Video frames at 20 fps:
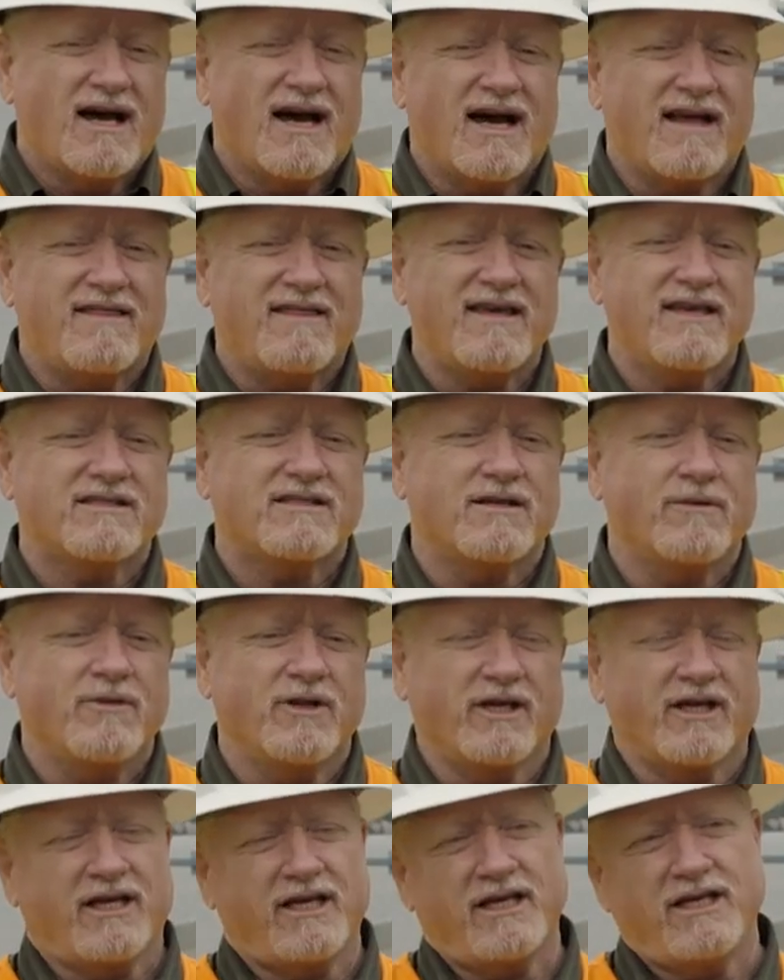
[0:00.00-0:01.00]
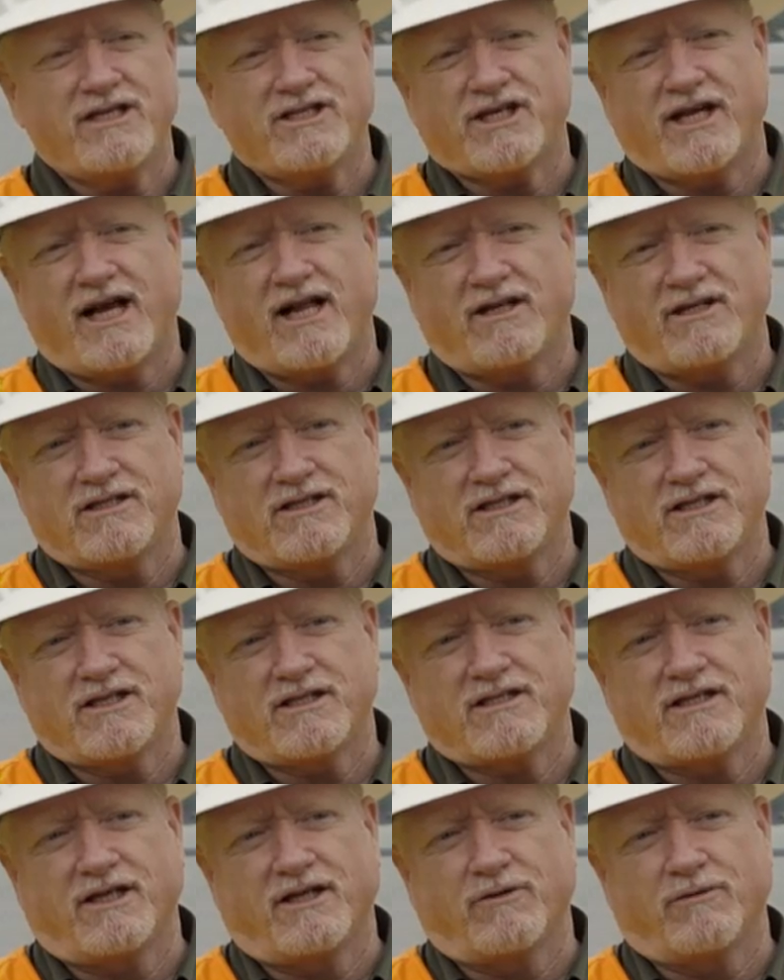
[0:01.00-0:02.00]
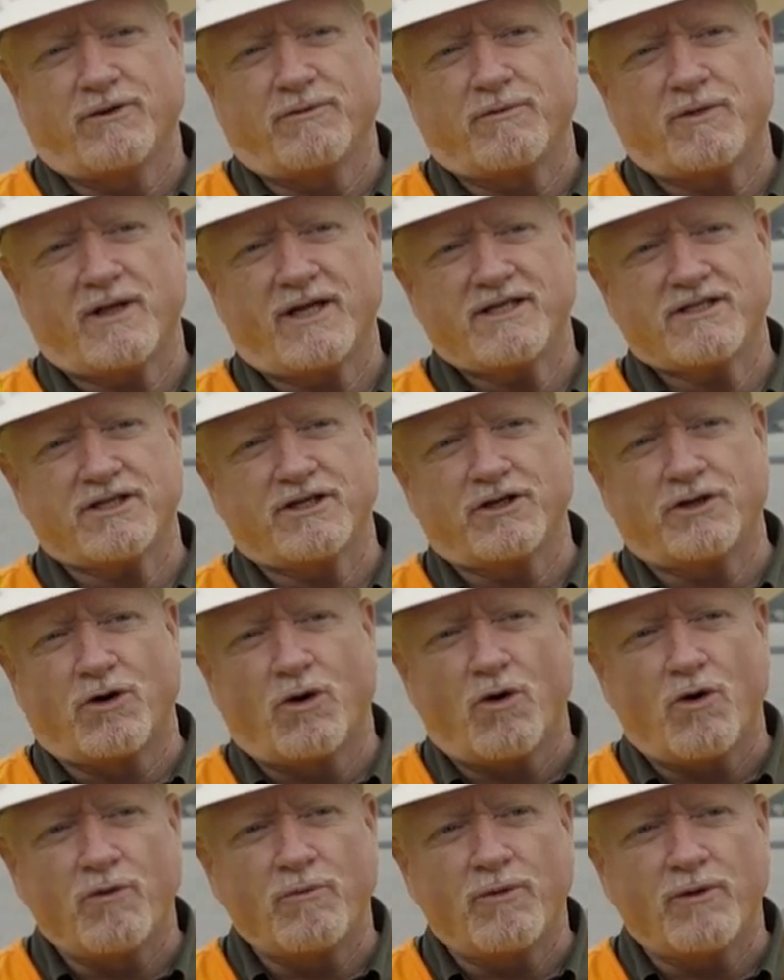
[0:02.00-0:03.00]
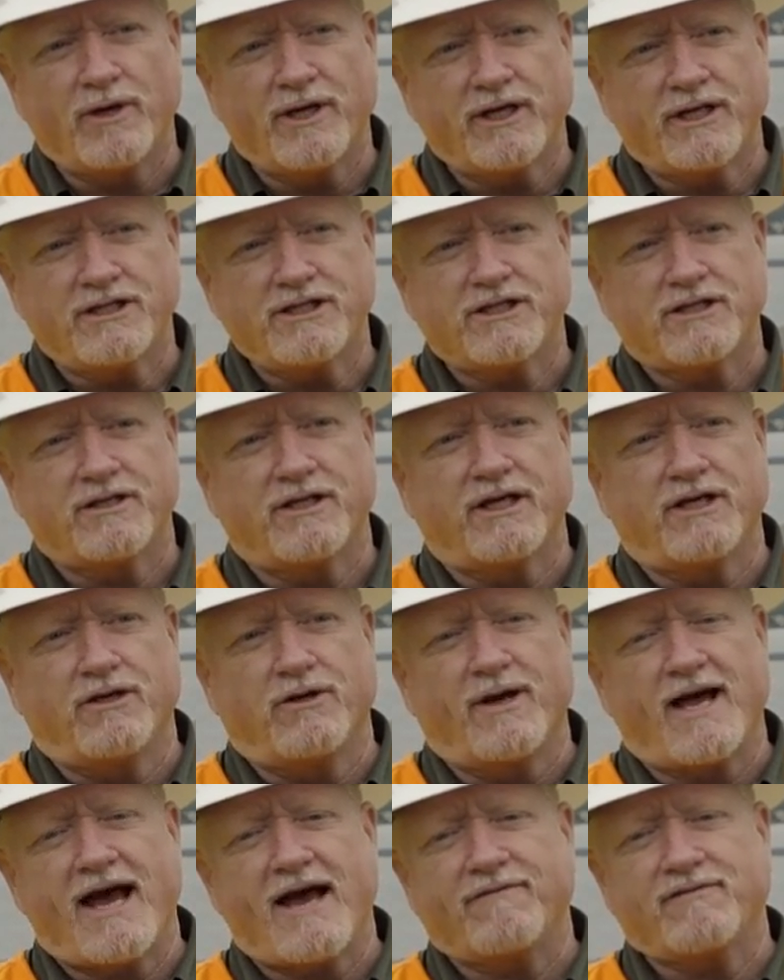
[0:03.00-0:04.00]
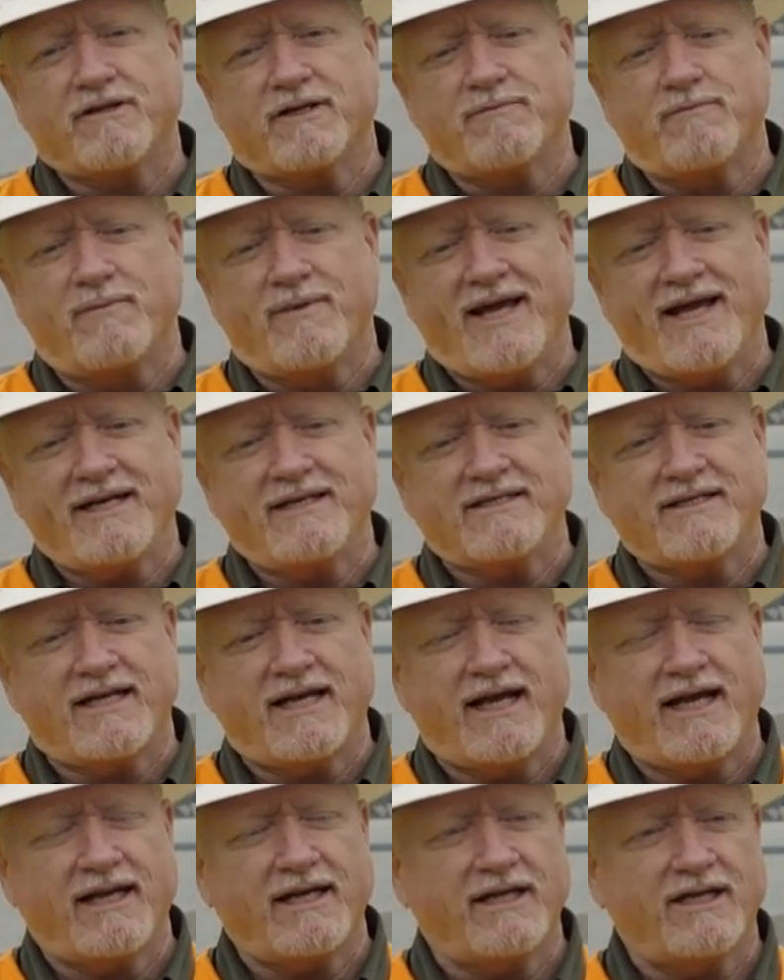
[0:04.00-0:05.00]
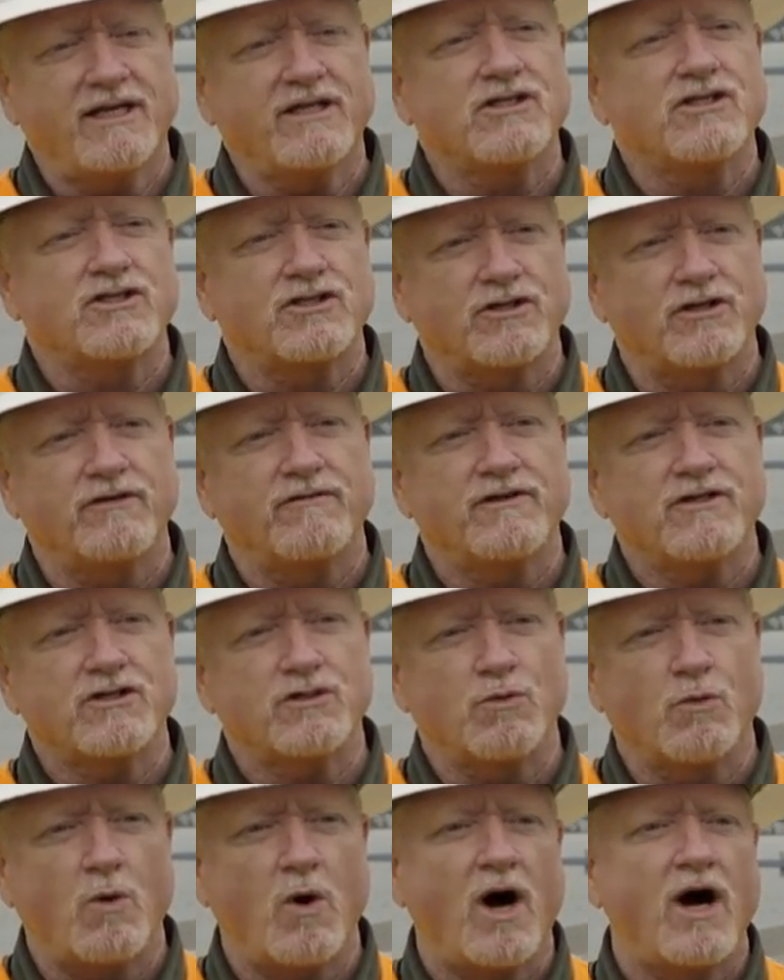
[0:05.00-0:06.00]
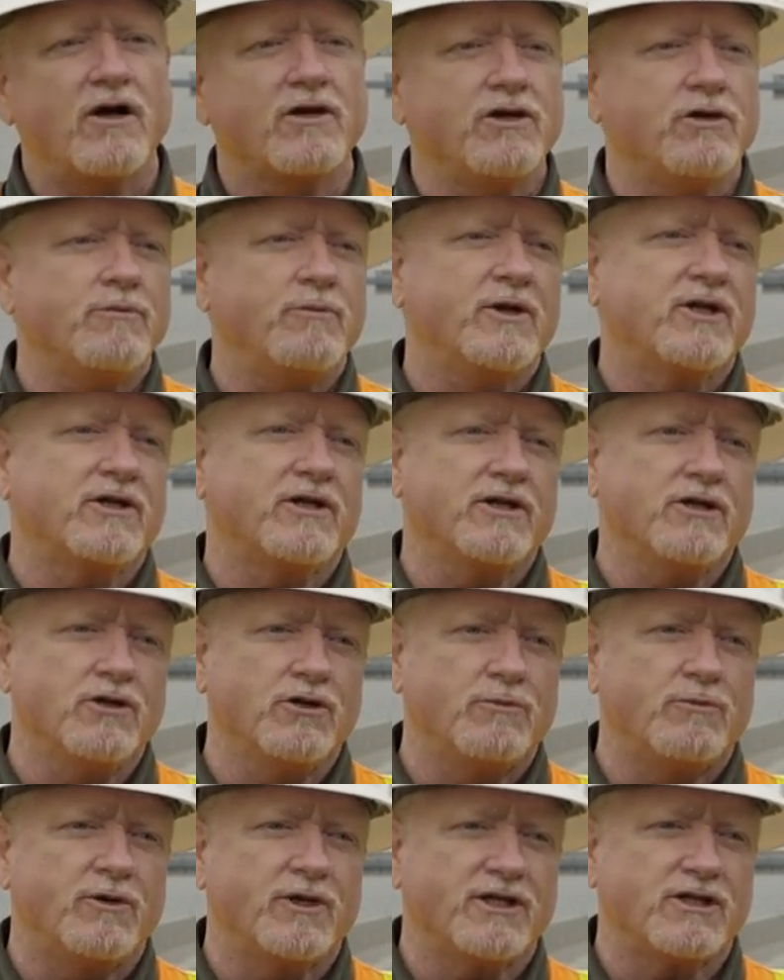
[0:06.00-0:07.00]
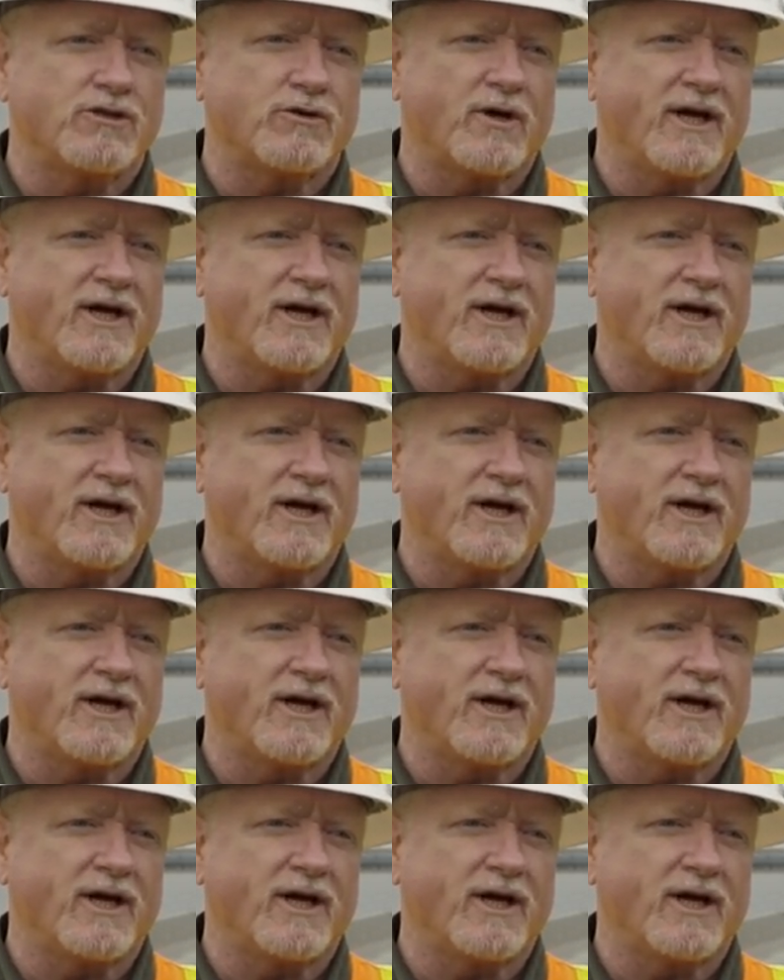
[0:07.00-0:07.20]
I think some of the key challenges in replacing an old bridge that you have to maintain in service while you build a new bridge